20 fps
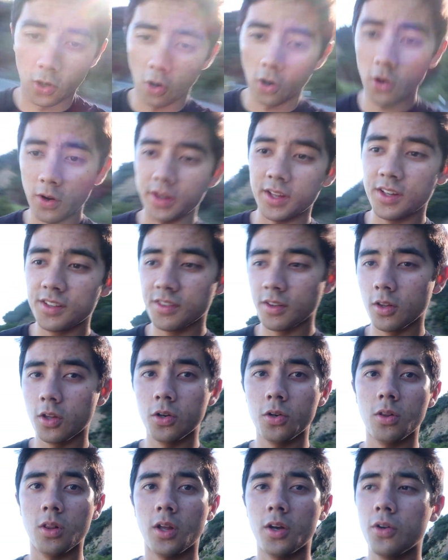car is a
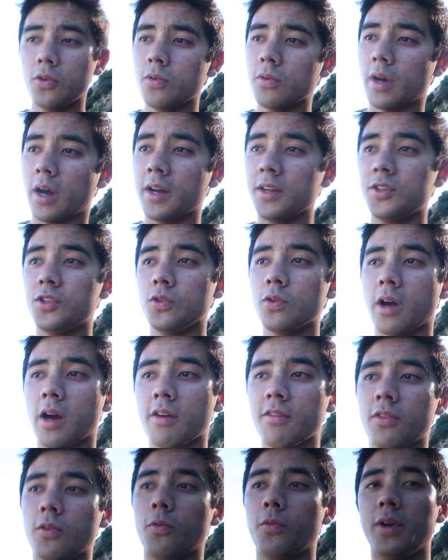little low. I do
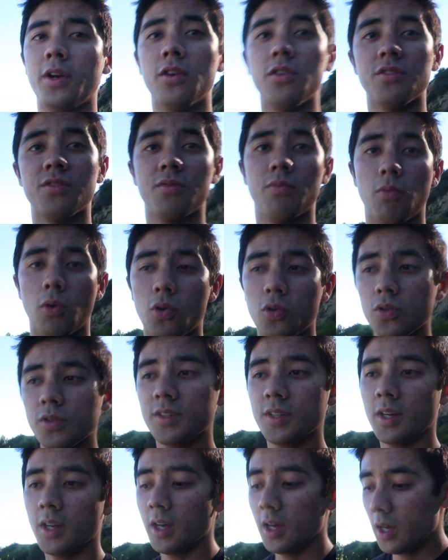have the rears rolled,